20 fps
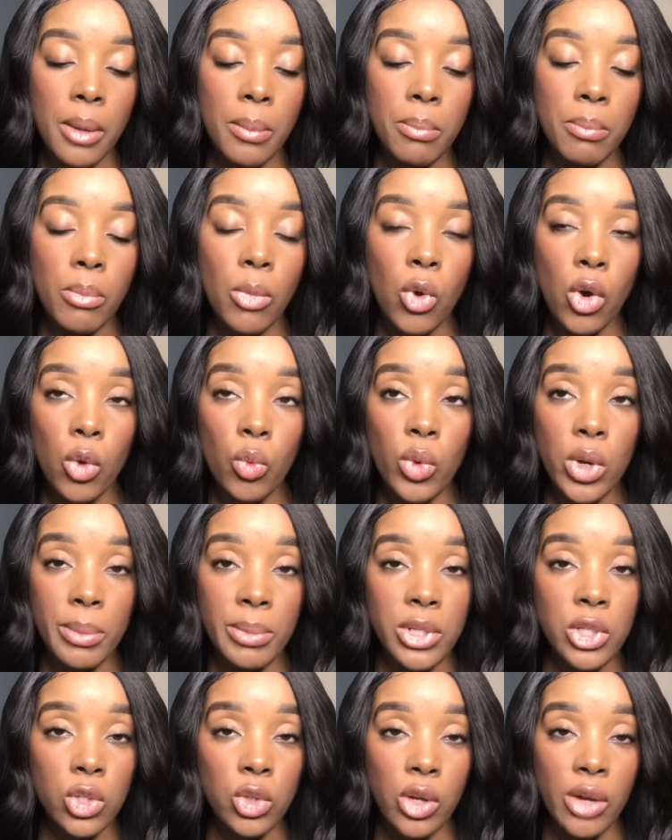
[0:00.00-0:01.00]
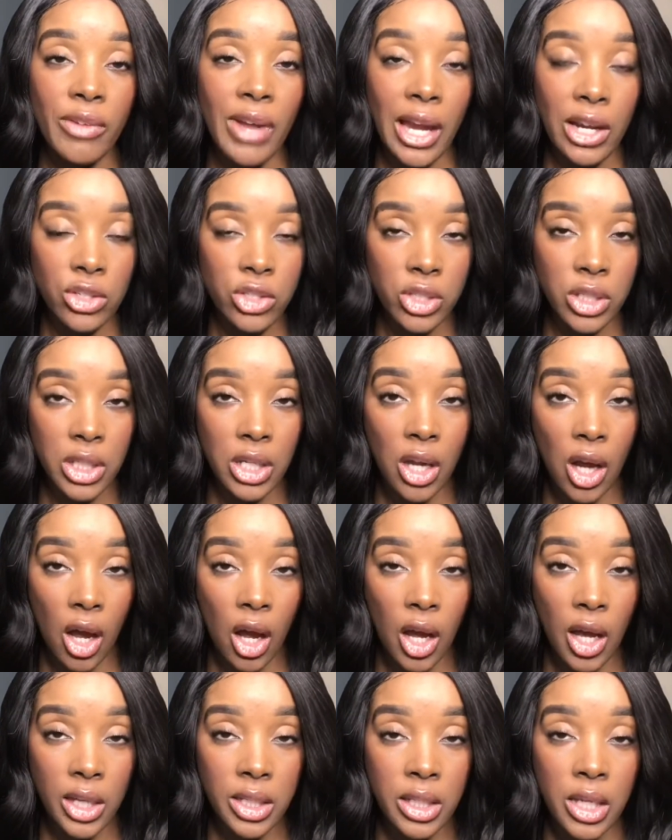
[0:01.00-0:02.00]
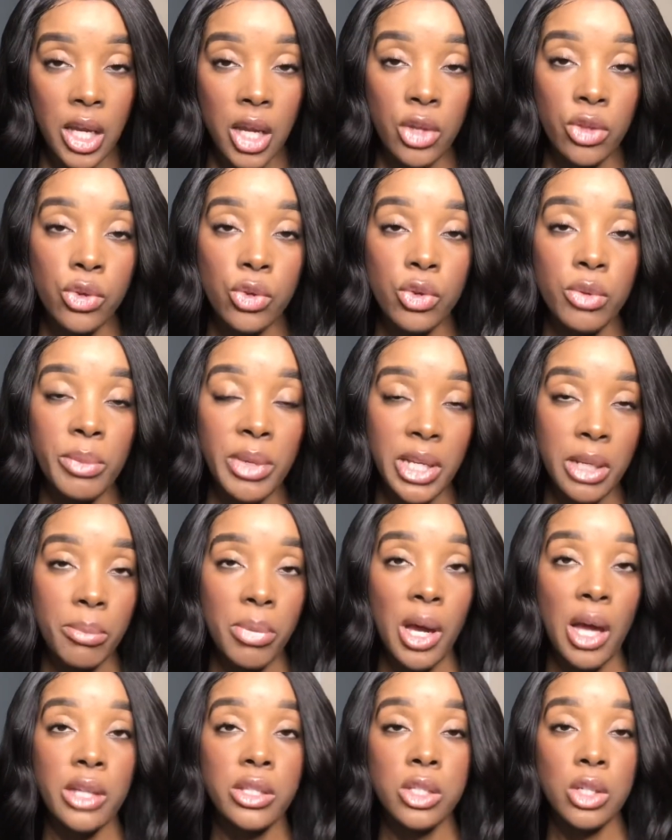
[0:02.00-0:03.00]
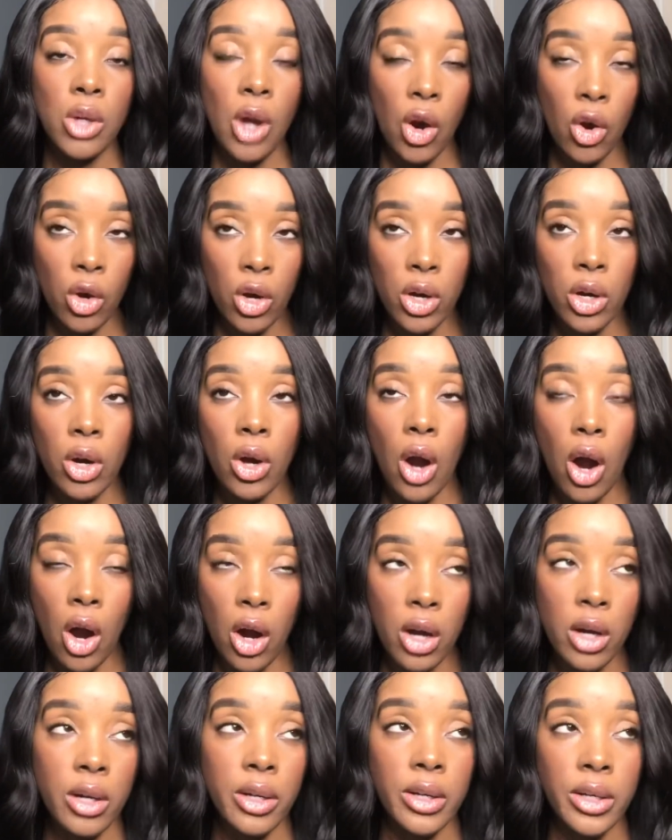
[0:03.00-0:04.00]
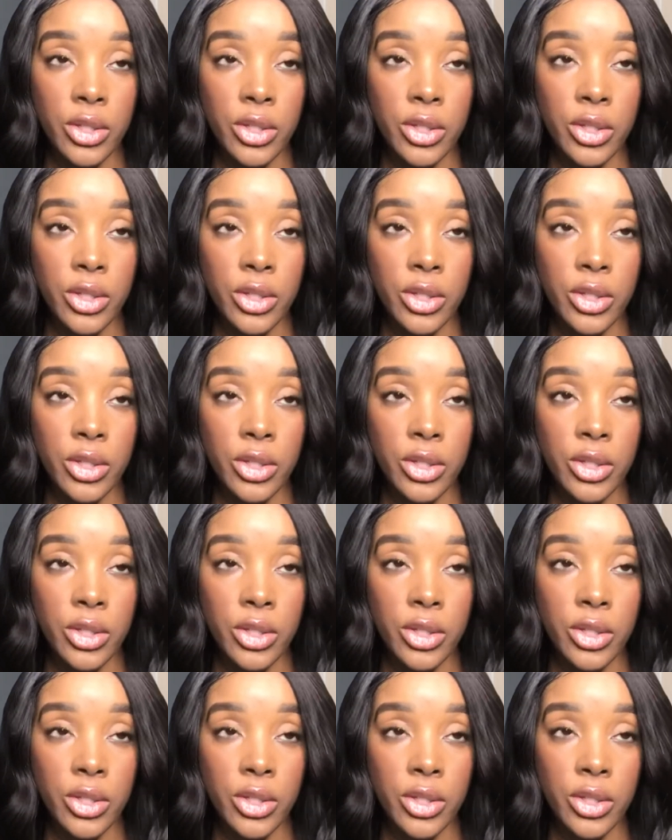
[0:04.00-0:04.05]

more women who have actually gone through menopause or are,